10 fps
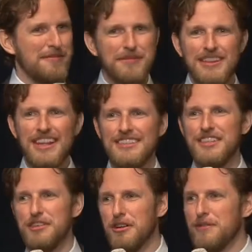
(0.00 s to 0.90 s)
Glad to see
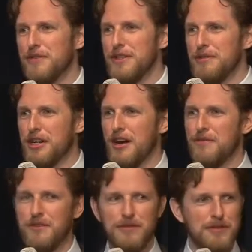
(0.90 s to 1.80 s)
you're all fully
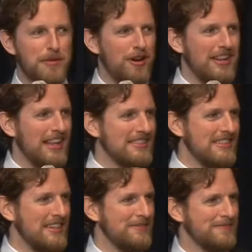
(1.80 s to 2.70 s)
recovered from the party last
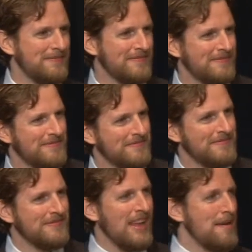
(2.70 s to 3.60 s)
night.
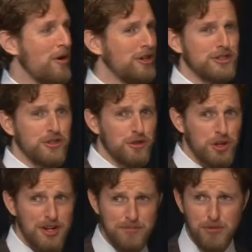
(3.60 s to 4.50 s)
The party's so
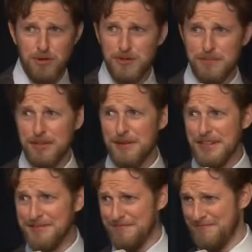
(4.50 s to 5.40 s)
good it broke the plumbing.